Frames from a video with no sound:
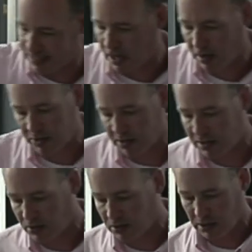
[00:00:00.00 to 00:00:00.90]
come
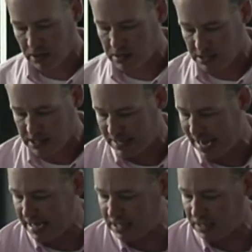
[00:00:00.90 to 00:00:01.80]
until uh, in
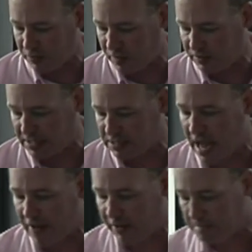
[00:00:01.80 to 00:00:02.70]

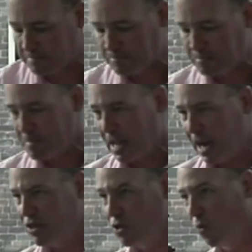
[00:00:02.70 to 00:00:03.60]
1857.
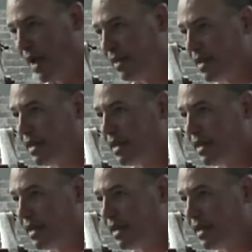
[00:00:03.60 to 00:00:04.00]
And the way they